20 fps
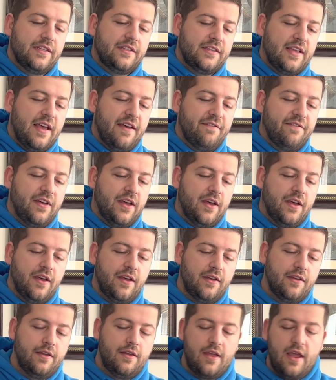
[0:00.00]

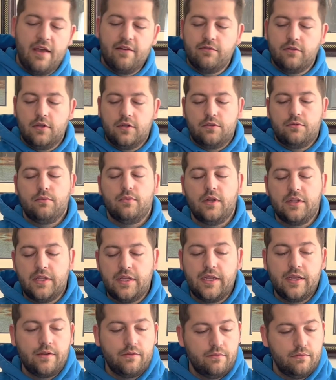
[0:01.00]
have looked
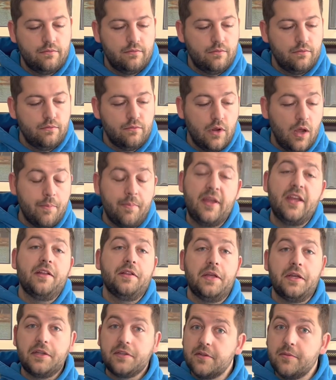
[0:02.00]
really
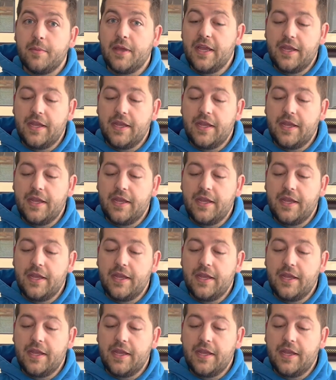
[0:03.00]
appealing to me.